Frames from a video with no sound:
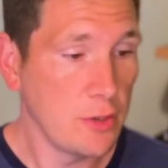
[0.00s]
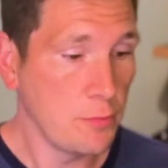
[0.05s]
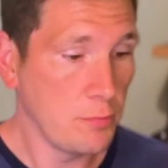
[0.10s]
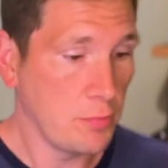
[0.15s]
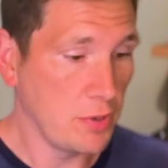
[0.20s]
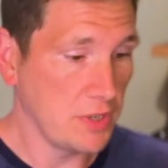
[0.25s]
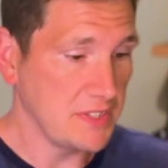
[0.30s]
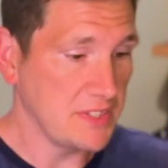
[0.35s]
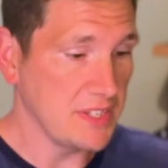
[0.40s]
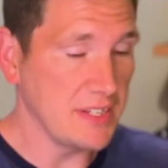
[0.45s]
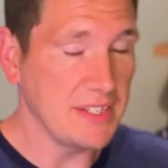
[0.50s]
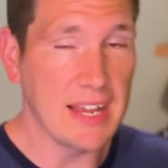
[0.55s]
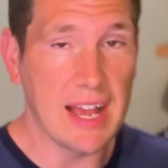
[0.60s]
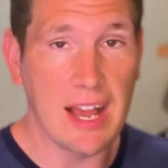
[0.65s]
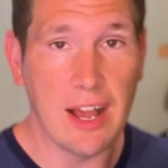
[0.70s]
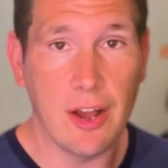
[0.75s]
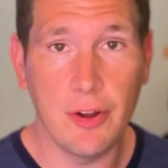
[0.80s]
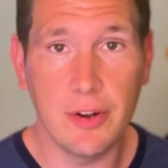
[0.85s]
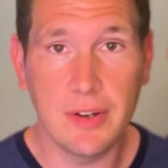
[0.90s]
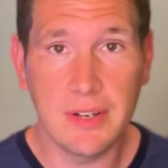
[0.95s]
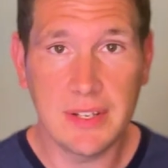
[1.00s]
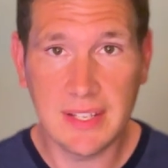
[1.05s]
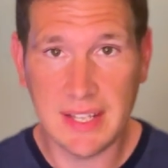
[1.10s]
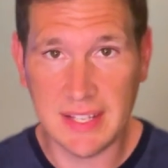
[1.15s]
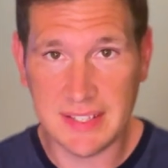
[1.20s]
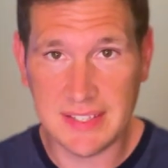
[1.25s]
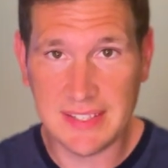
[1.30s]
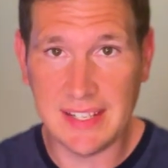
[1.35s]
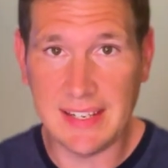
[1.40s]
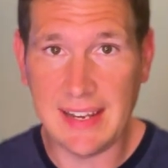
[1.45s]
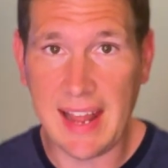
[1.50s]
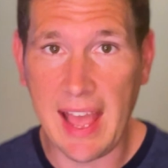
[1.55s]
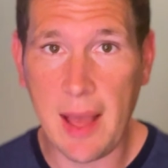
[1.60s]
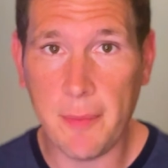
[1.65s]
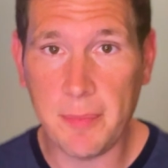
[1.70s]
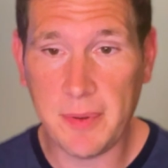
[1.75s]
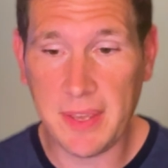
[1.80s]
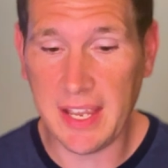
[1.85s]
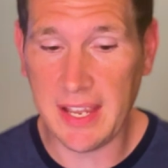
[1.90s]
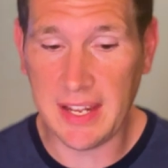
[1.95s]
Puts it down, gets the
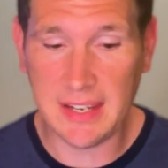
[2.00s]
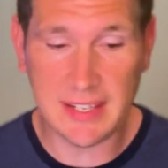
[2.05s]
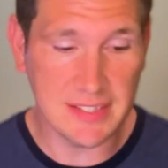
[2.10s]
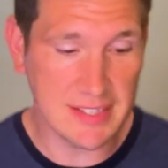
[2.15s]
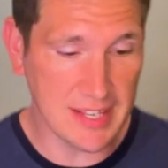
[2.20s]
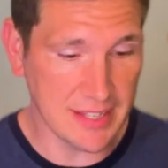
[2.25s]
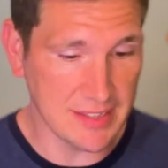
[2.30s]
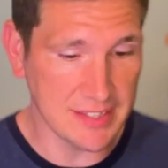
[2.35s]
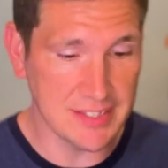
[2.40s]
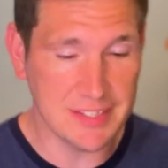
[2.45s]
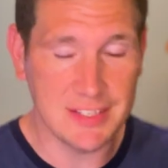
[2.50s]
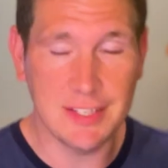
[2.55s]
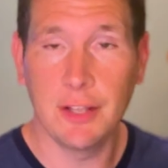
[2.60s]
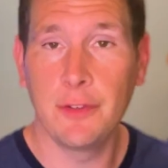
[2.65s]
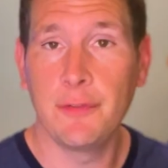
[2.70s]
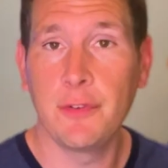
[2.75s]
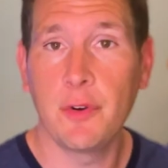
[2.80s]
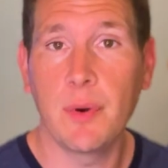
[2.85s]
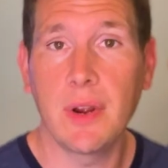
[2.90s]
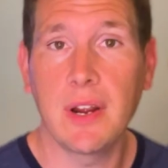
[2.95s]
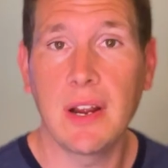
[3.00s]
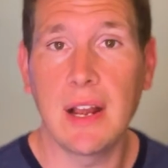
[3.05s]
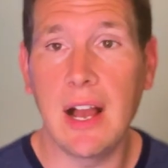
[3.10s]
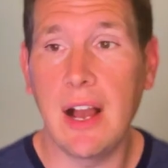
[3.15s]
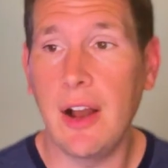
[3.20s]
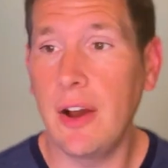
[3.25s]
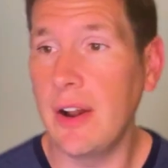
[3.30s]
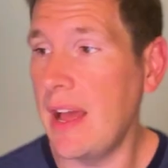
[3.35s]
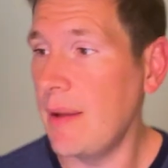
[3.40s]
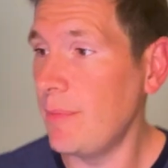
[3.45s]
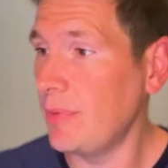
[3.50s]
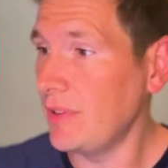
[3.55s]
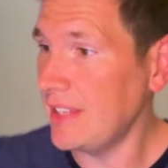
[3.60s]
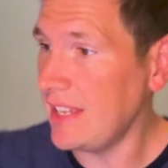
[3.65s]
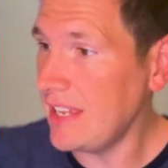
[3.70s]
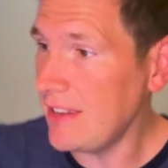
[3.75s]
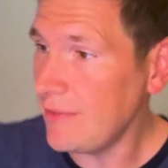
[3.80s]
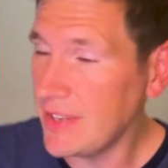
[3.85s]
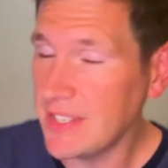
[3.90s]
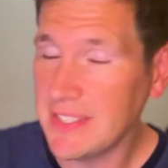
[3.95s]
napkin, he's got the silverware out. I
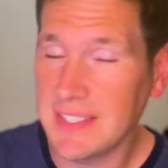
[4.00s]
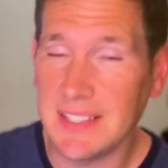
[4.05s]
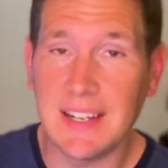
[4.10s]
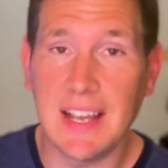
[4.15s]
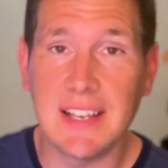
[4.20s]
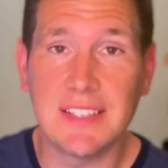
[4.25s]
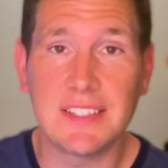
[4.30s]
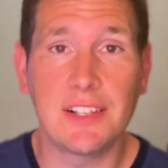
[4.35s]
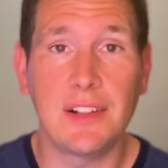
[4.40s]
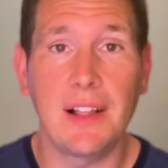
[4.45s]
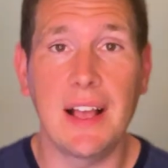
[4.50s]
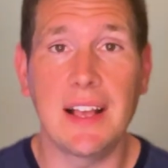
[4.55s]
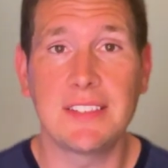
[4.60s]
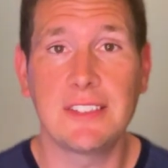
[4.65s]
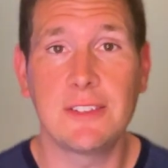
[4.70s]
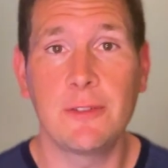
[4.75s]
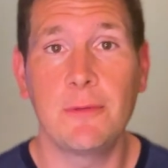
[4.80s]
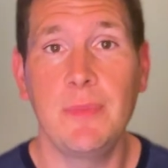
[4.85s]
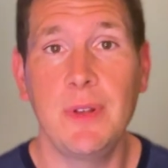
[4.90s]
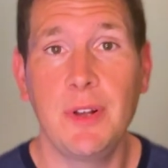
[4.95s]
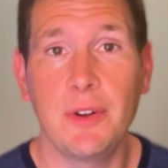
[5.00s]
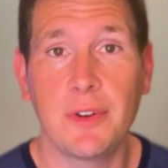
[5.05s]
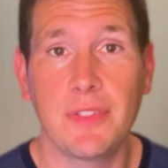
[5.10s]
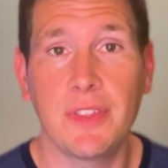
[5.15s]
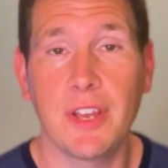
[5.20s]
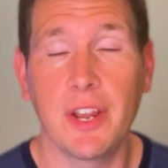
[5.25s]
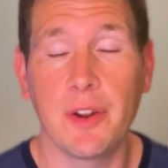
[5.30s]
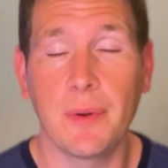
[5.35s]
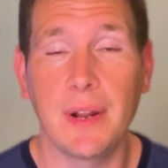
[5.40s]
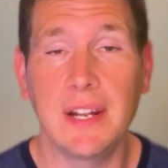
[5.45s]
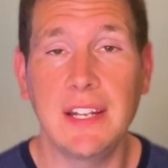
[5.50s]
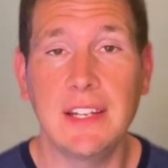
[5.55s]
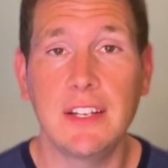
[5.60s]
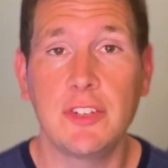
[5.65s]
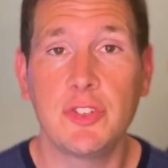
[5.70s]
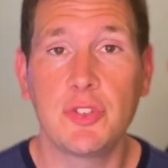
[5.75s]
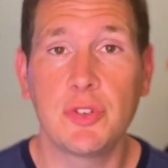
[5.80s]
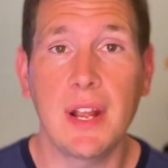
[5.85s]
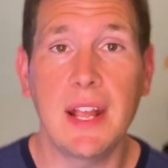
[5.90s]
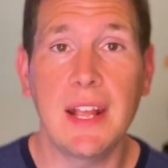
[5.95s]
believe he has a nice glass of milk there ready to
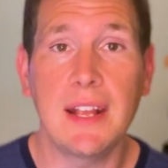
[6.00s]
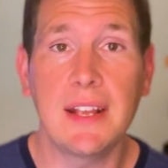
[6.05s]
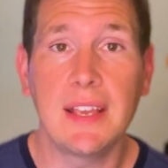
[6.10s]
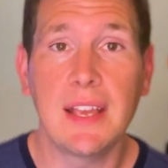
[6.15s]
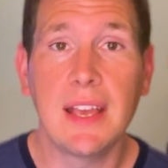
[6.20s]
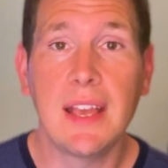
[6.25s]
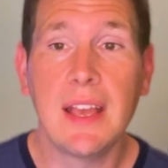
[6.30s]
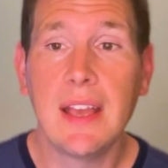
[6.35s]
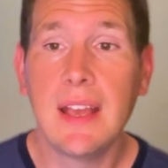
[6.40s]
drink,